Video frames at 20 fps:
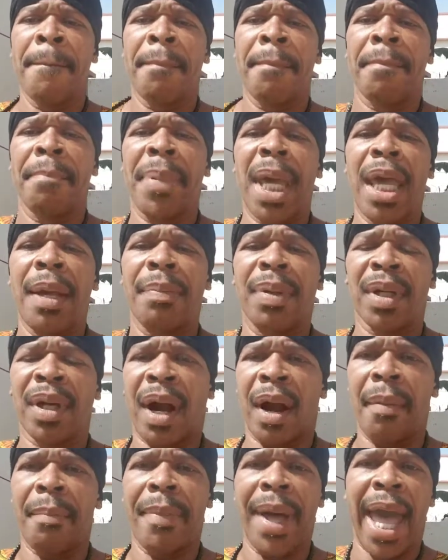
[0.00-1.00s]
people
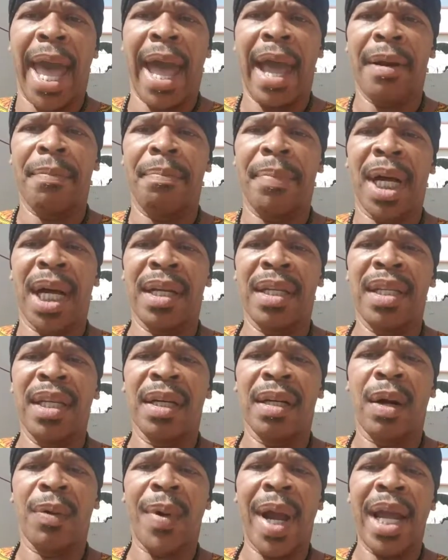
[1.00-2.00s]
are bad, but,
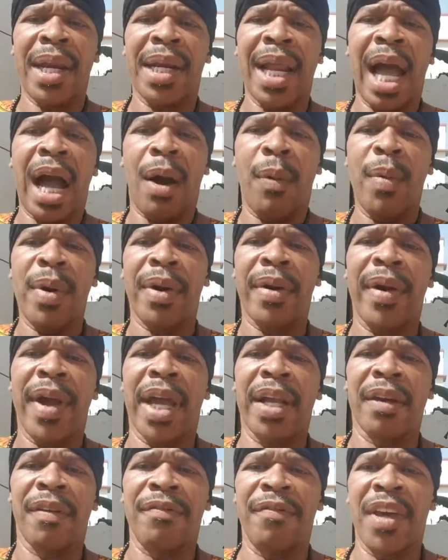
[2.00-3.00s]
right now we're
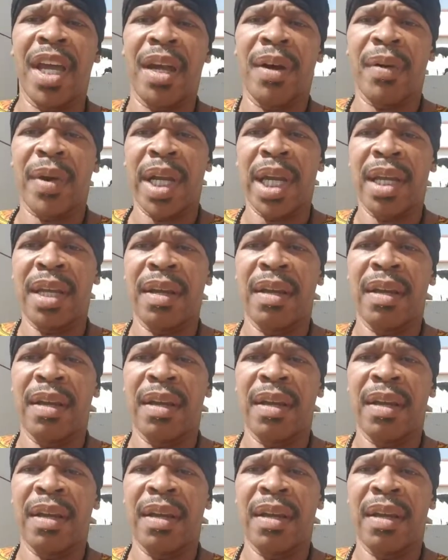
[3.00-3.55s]
at a very